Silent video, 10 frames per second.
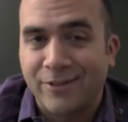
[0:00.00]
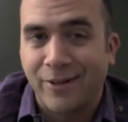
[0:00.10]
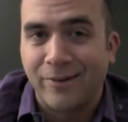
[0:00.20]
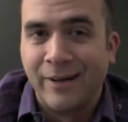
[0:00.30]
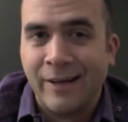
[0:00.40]

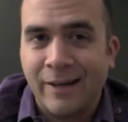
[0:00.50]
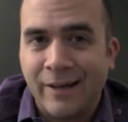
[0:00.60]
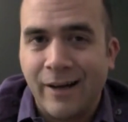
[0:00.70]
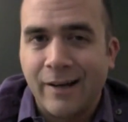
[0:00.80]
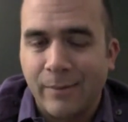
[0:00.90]
So
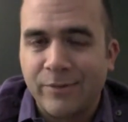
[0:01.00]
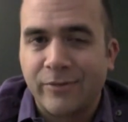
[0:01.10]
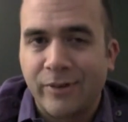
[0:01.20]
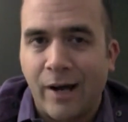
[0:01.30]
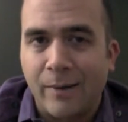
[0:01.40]
a couple
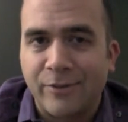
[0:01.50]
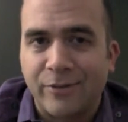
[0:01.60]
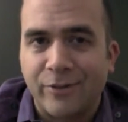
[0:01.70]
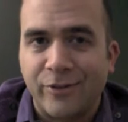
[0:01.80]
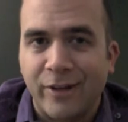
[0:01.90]
different options
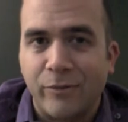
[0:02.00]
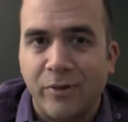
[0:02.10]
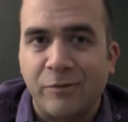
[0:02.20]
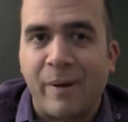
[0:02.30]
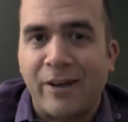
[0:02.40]
that should give you
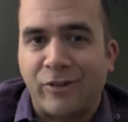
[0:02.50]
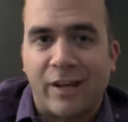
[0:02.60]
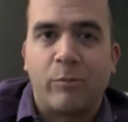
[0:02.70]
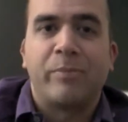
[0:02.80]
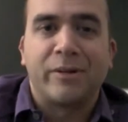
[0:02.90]
expansion
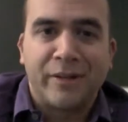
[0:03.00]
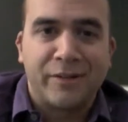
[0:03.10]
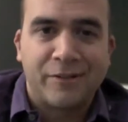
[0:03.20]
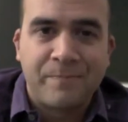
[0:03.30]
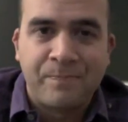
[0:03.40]
capabilities.